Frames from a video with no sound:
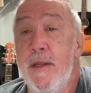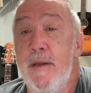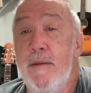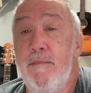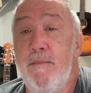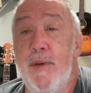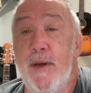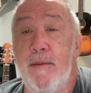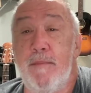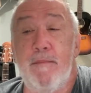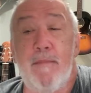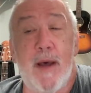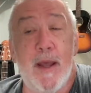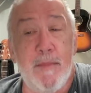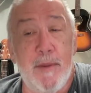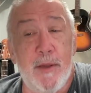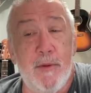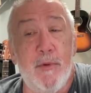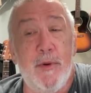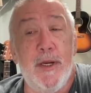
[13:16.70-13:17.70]
but
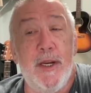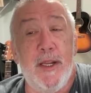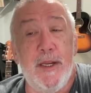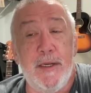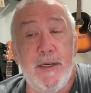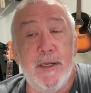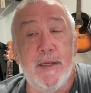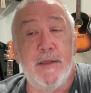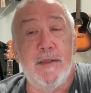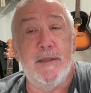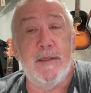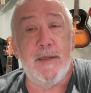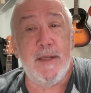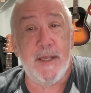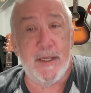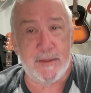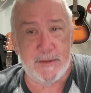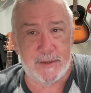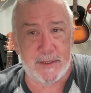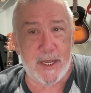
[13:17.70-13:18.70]
maybe we need to
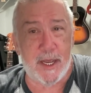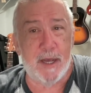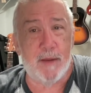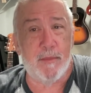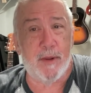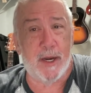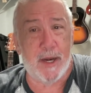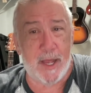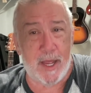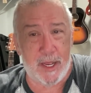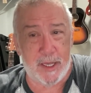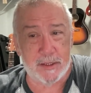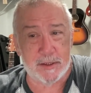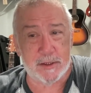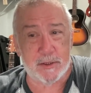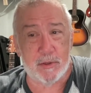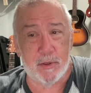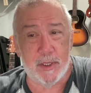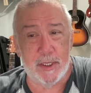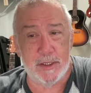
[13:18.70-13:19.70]
examine,
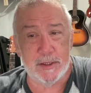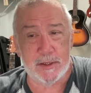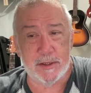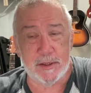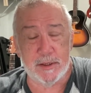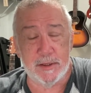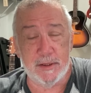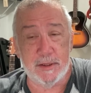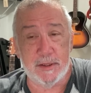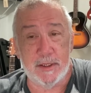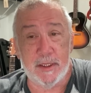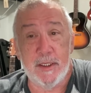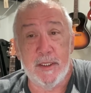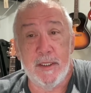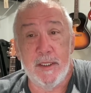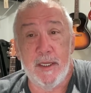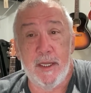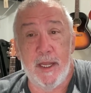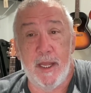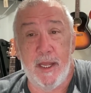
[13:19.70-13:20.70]
ask questions,
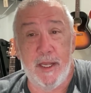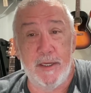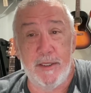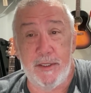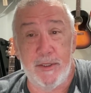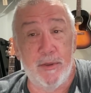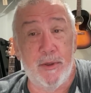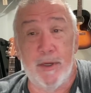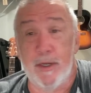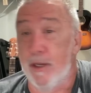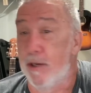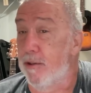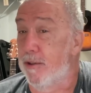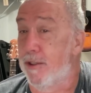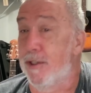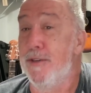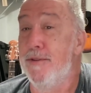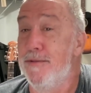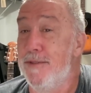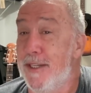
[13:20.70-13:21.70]
and do a little
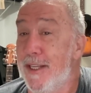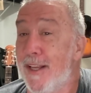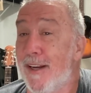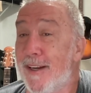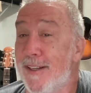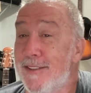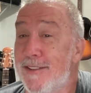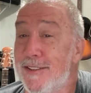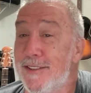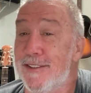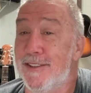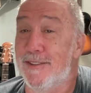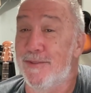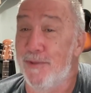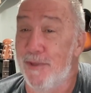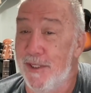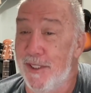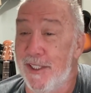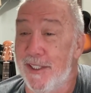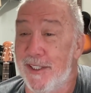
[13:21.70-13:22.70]
due diligence
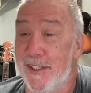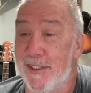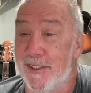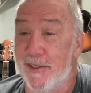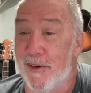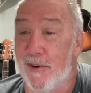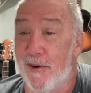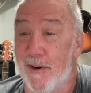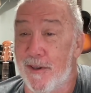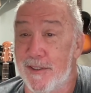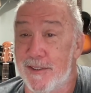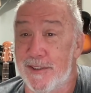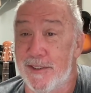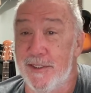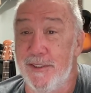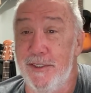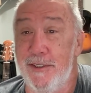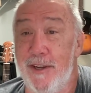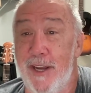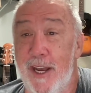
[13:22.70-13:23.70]
with the guitar so
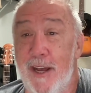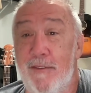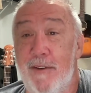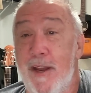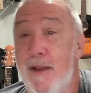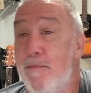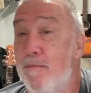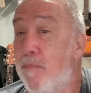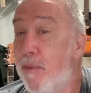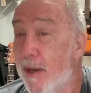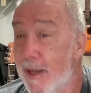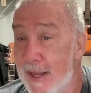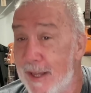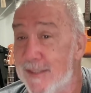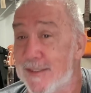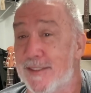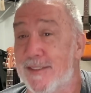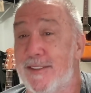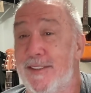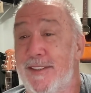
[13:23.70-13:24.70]
you have a
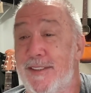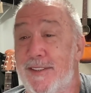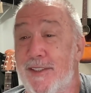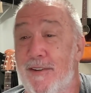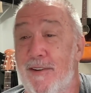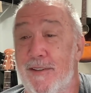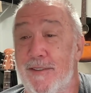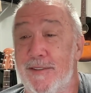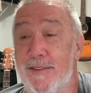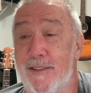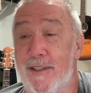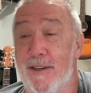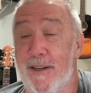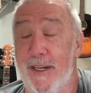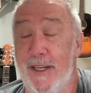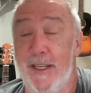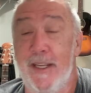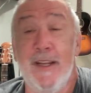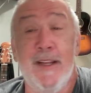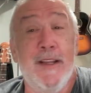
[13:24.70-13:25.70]
blessed guitar
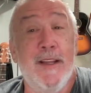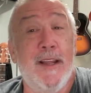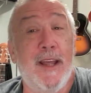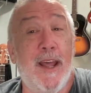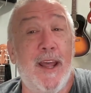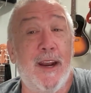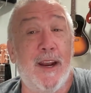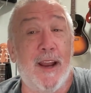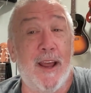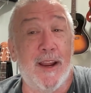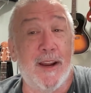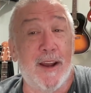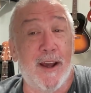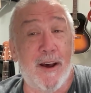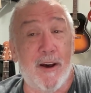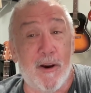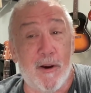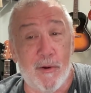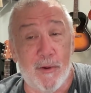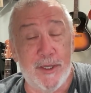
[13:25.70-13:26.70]
journey. And like I
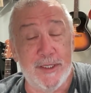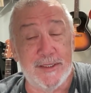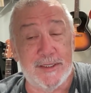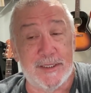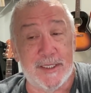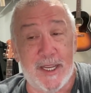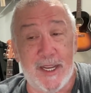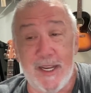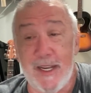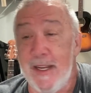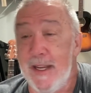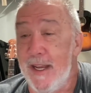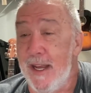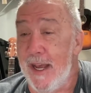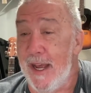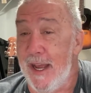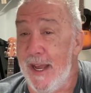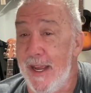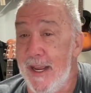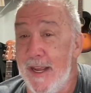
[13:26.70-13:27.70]
always say,
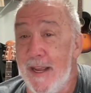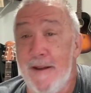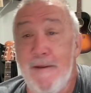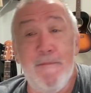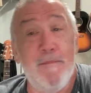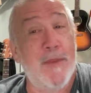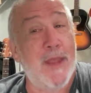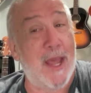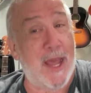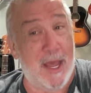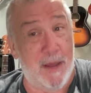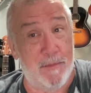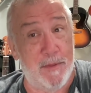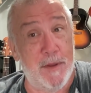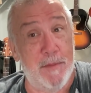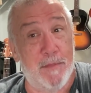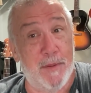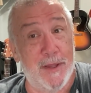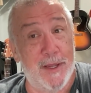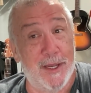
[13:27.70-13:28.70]
hey,
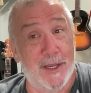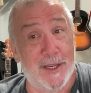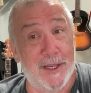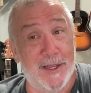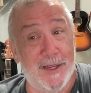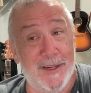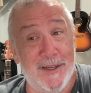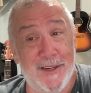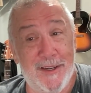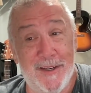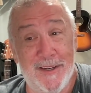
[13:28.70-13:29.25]
happy picking.